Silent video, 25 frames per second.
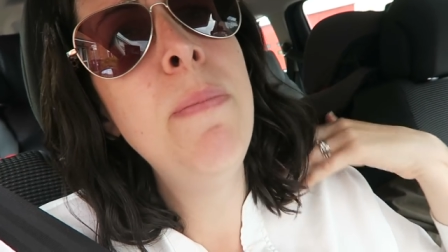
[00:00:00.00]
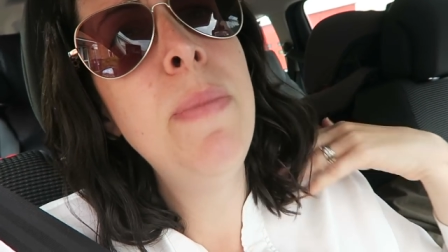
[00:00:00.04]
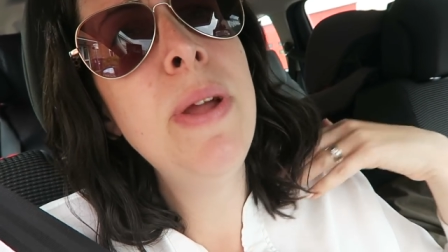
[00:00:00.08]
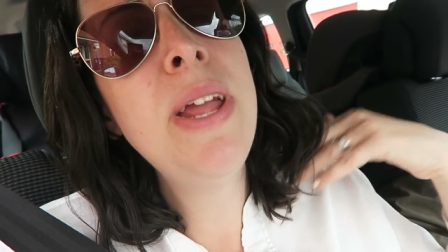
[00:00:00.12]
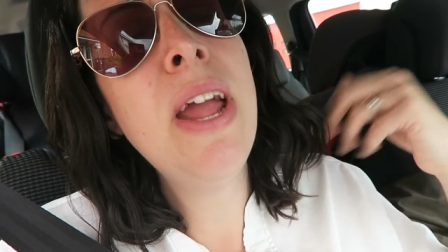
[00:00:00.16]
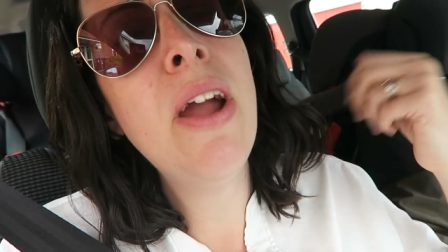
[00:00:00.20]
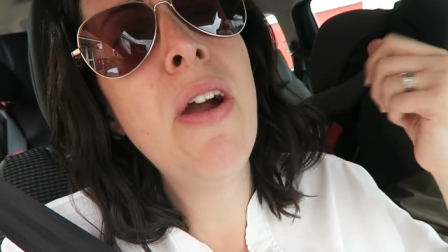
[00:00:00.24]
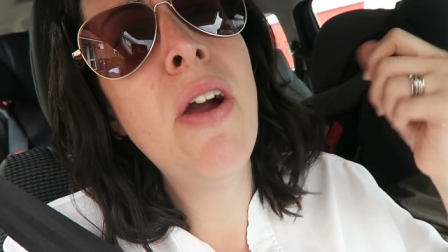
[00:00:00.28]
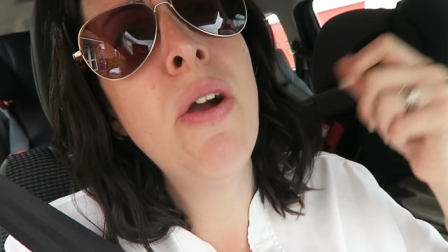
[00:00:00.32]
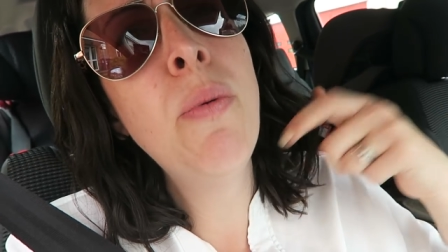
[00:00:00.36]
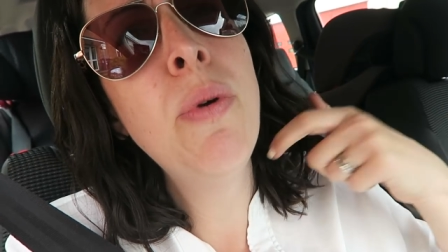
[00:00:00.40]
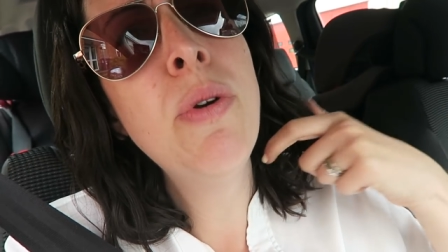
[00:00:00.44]
But
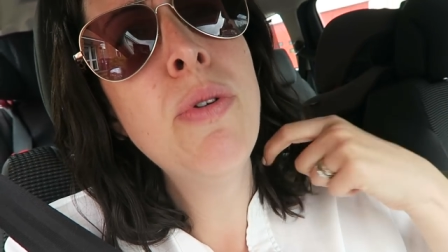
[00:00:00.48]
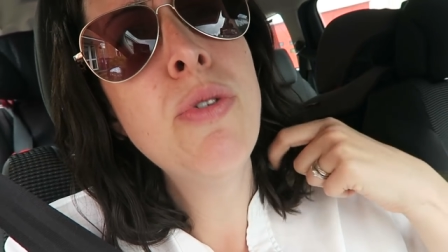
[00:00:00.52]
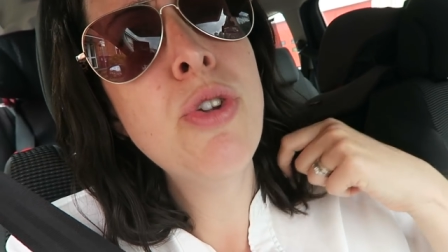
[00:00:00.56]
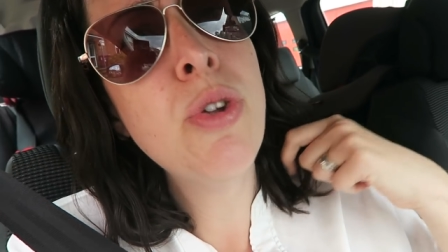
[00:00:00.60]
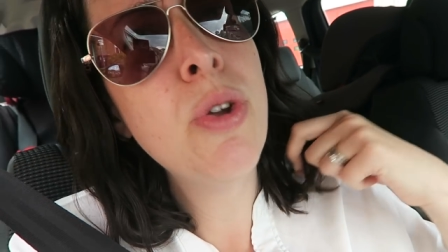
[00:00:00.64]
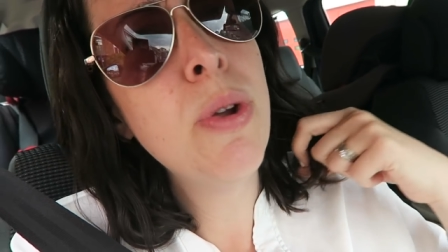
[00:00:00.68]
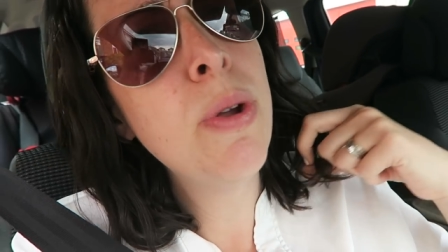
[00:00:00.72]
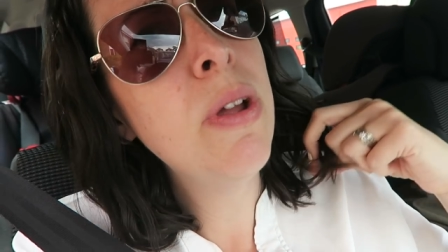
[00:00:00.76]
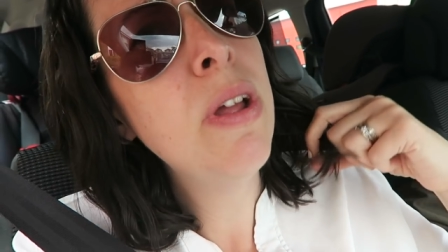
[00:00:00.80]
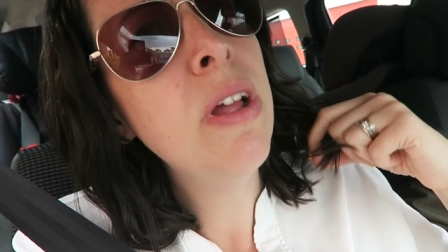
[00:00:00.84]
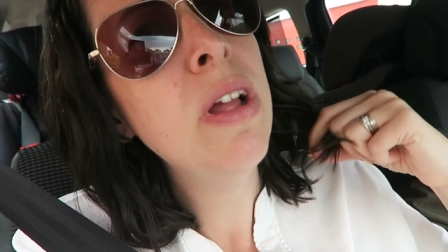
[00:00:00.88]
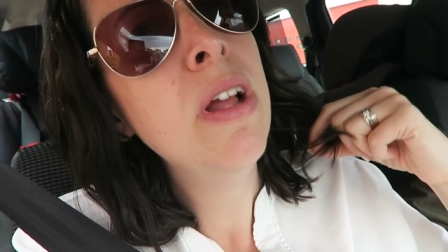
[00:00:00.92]
yeah, I will do
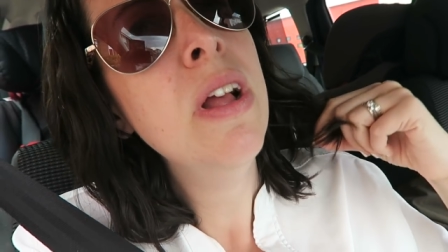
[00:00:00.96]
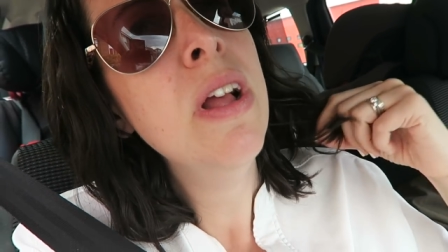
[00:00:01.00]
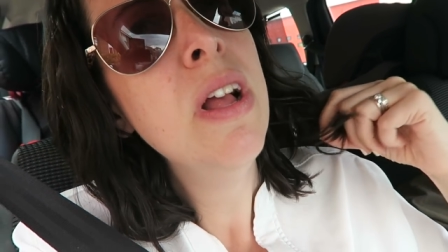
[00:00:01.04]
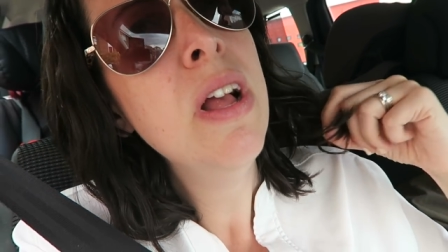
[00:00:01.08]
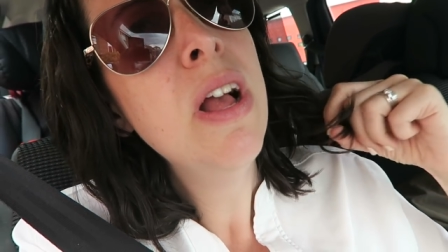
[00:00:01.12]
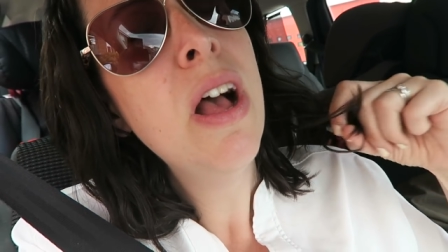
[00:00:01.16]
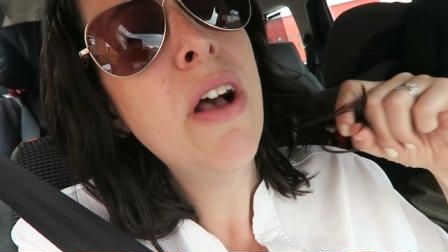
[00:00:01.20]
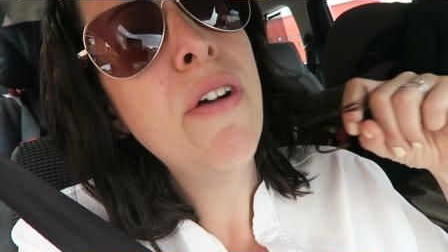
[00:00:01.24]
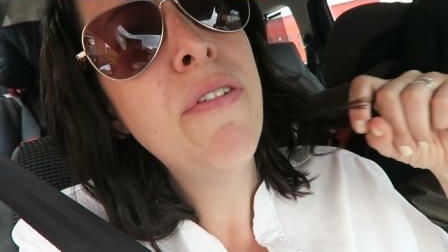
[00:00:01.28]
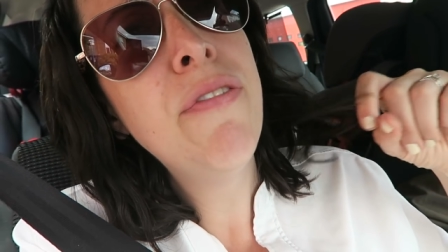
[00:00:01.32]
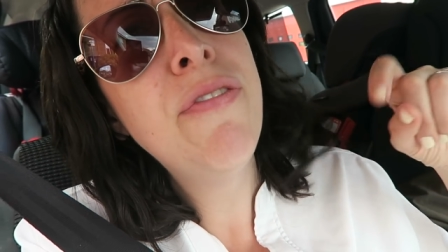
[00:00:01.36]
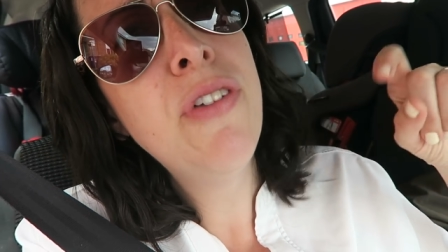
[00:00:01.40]
a
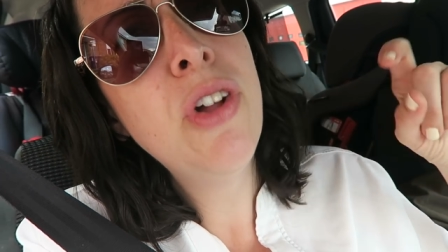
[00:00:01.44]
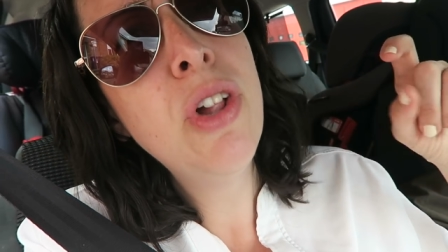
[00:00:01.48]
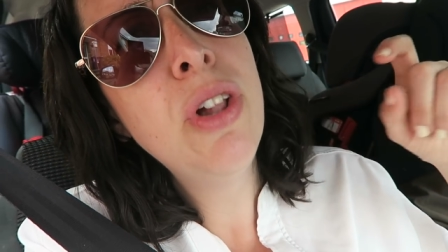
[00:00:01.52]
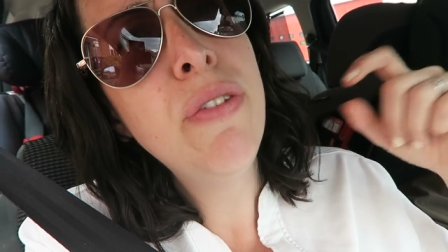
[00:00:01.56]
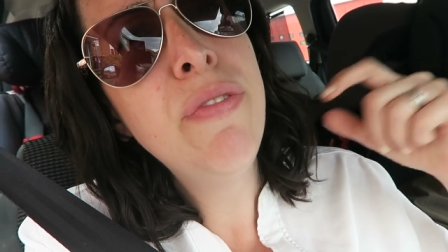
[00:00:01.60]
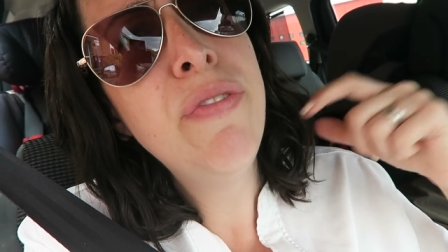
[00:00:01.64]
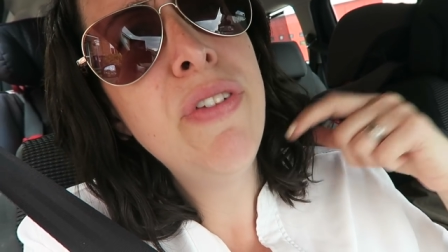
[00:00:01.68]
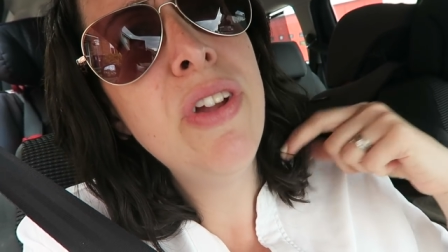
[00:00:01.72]
full